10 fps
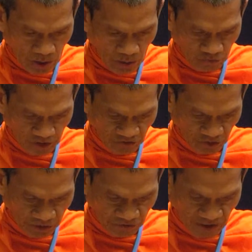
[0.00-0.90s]
For the
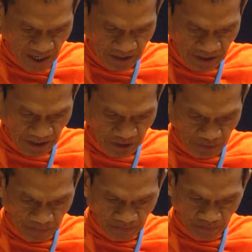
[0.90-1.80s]
45 years,
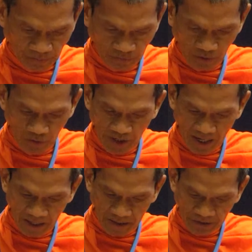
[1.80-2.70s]
the
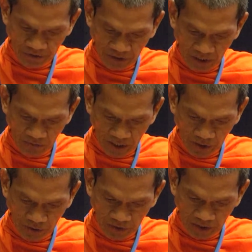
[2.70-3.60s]
Buddha
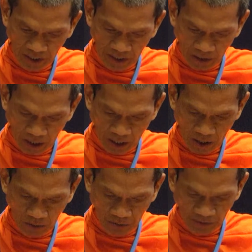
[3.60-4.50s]
travels in all